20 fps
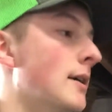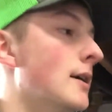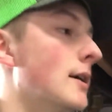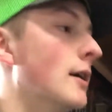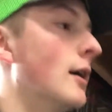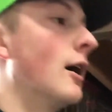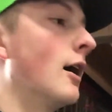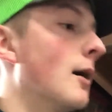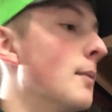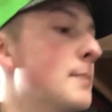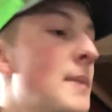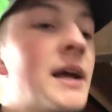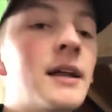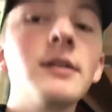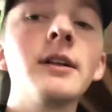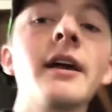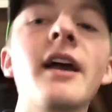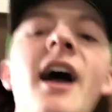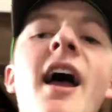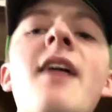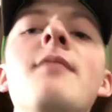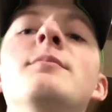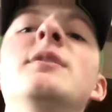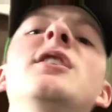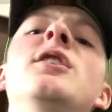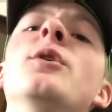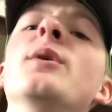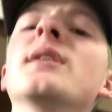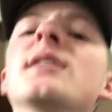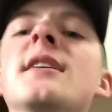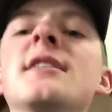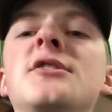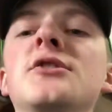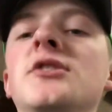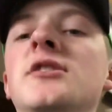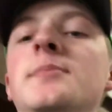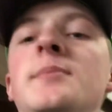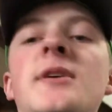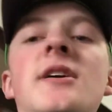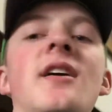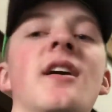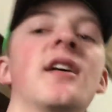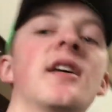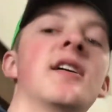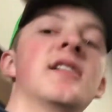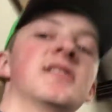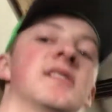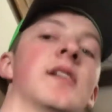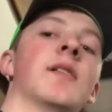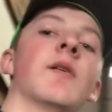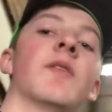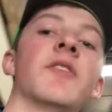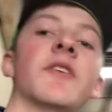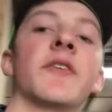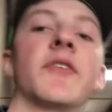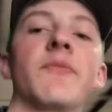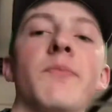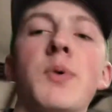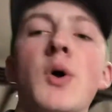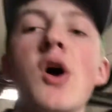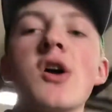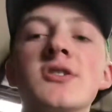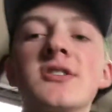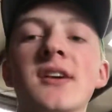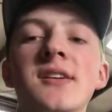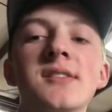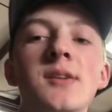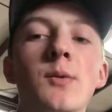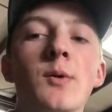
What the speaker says: Mainly I haven't been doing this just because the projects that we're